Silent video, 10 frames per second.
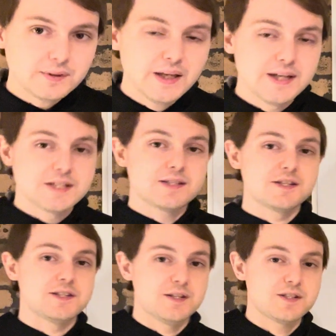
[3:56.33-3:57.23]
It's the
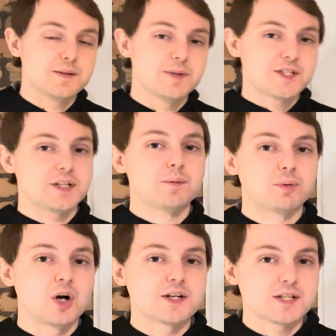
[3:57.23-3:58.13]
system that's going to
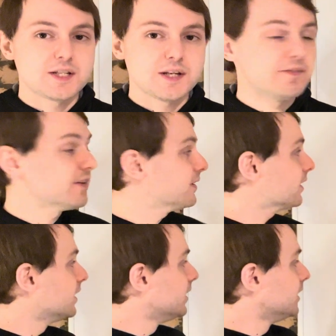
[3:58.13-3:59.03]
process everything.
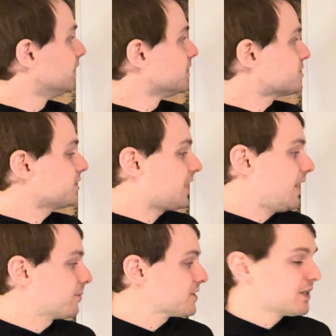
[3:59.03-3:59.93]
So the camera is